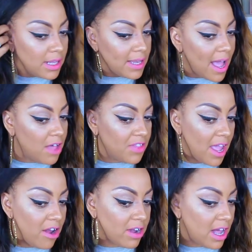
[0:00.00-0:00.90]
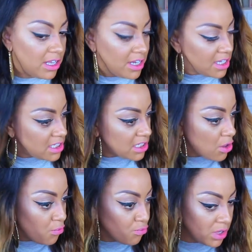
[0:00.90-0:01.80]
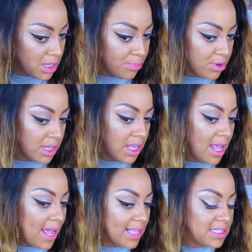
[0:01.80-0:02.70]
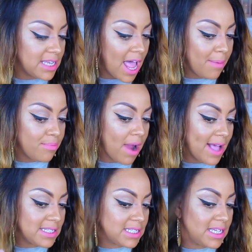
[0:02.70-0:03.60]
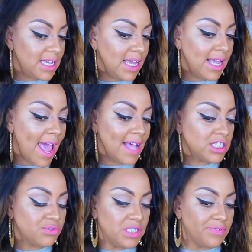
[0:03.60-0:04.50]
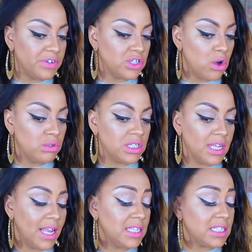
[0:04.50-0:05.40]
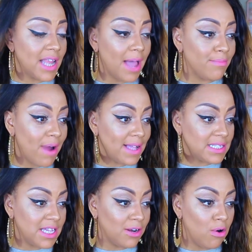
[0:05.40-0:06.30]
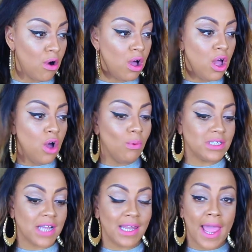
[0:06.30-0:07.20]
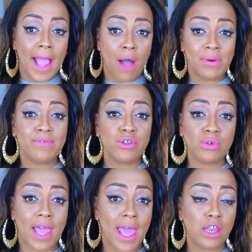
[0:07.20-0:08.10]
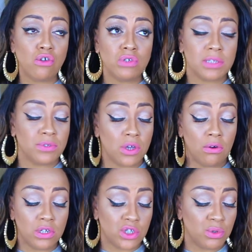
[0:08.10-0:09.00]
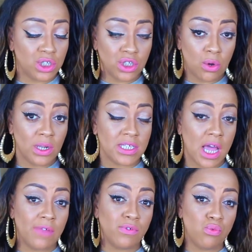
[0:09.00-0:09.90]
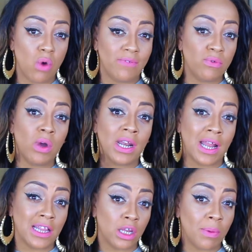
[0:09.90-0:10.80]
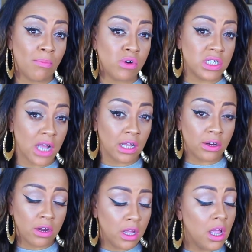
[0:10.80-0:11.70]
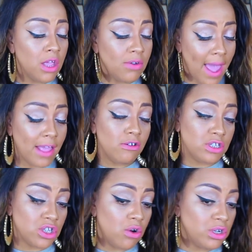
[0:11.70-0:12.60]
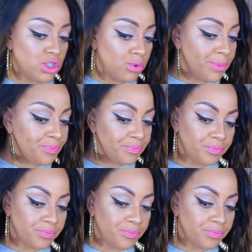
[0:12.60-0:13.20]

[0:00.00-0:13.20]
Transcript: now the hair color is really pretty. It's not brassy. It has three different tones in it and it's not brassy at all, which I like. However, you can use some toner to it to tone it down if you want. If you want it a little bit more duller, you can use toner to it.